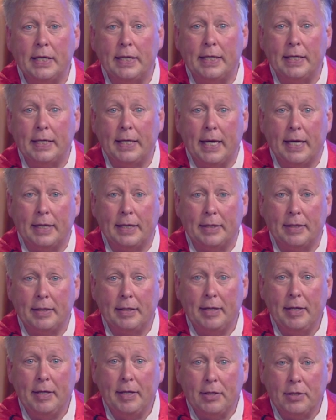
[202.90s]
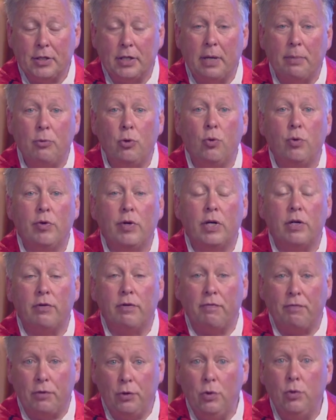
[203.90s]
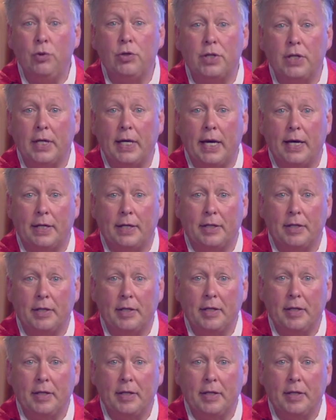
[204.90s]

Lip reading: going to get it, some who are going to refuse to get it.